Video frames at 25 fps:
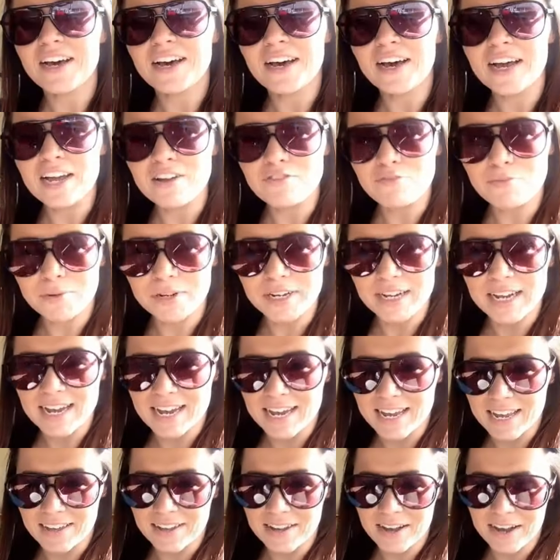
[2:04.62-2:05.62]
Hi
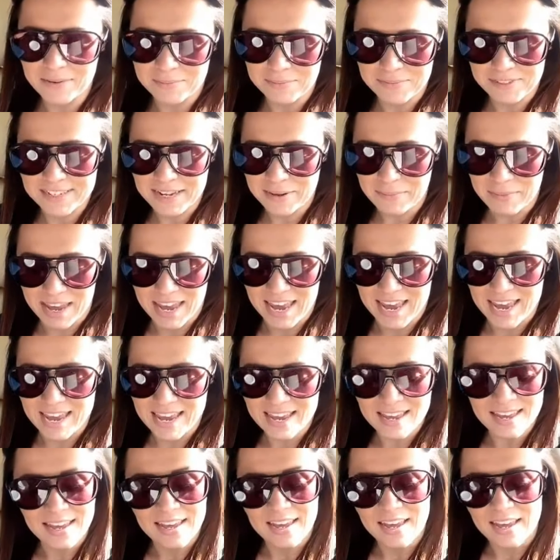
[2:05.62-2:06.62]
everybody, I'm Demi.
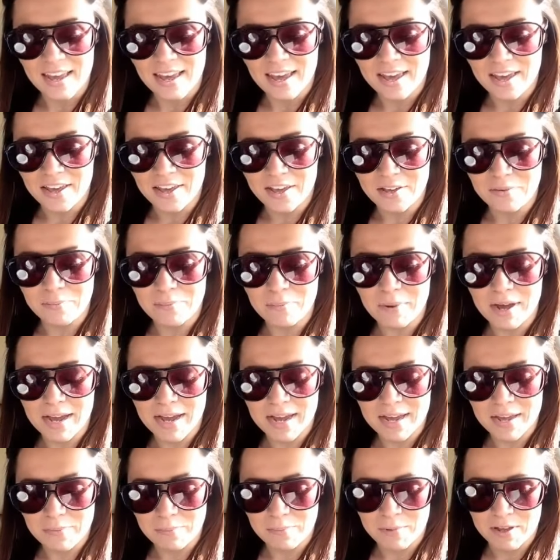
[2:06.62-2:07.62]

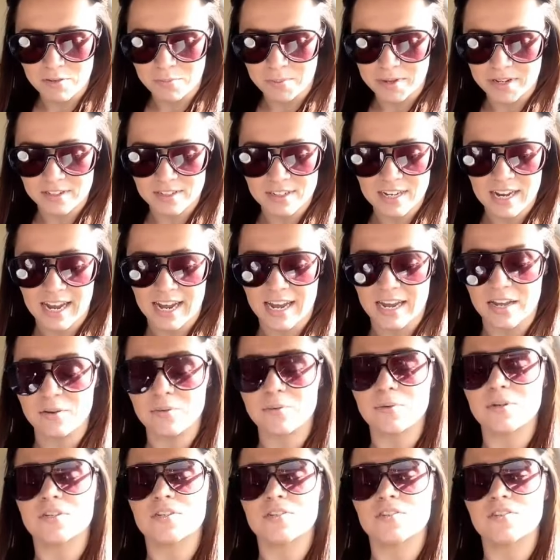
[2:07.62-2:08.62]
My best bit today
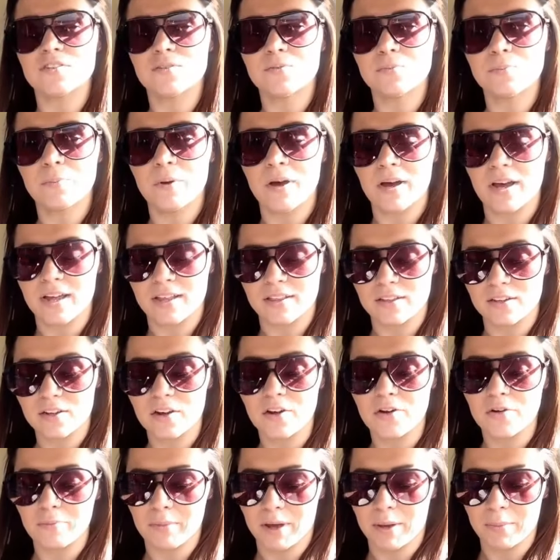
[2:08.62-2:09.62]
was by the
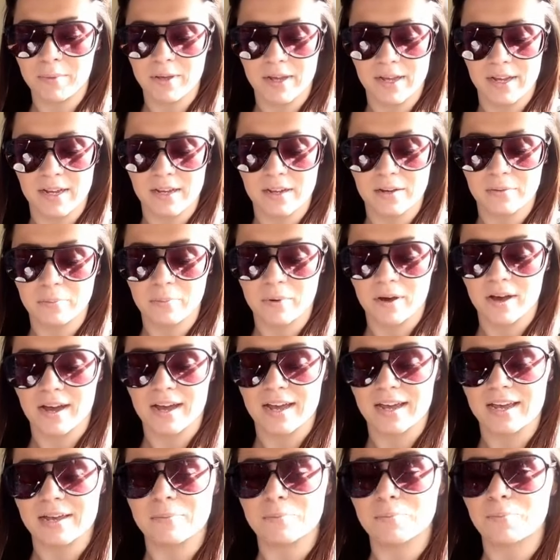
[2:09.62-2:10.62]
goal mapping
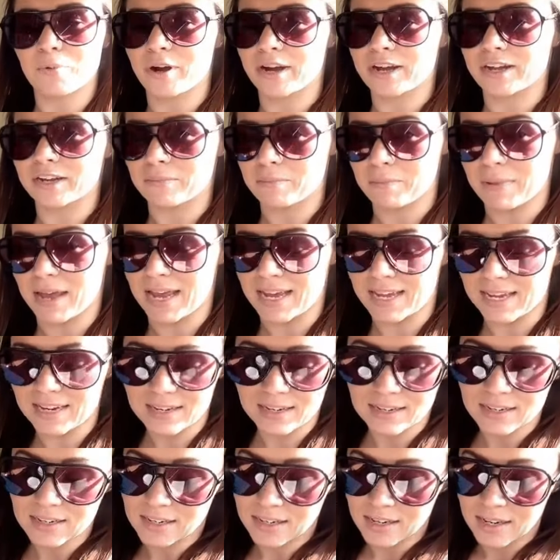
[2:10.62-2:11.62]
by Brian Main.
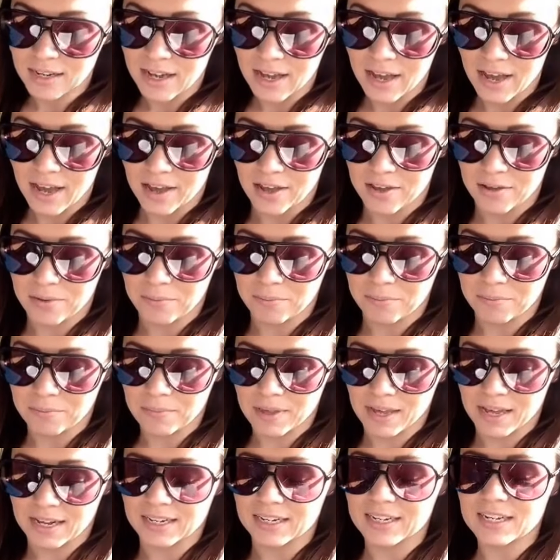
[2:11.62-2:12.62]
And
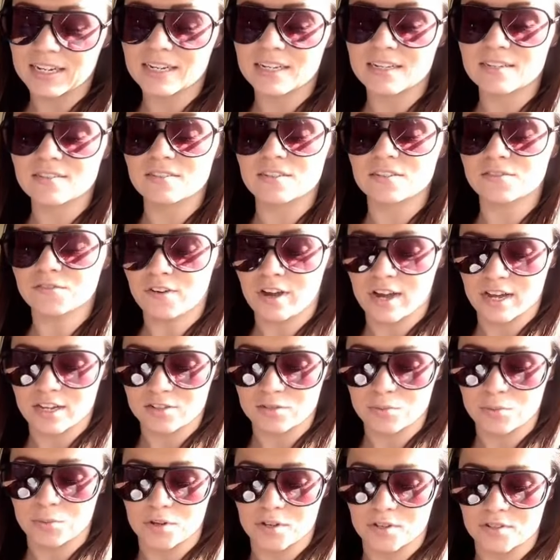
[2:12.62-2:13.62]
his
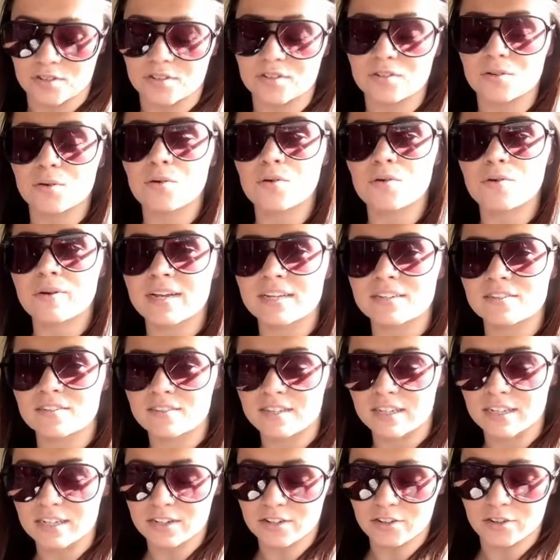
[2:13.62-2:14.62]
advice was always
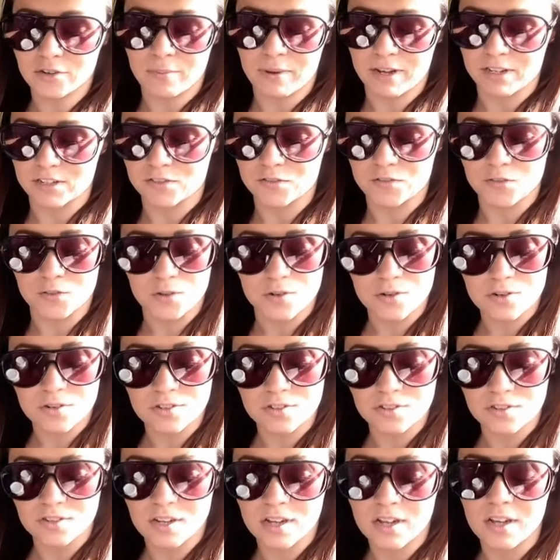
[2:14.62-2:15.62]
think your best
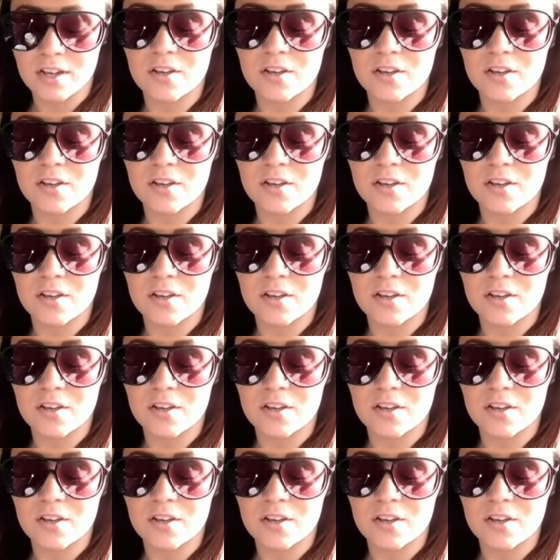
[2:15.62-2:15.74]
thoughts,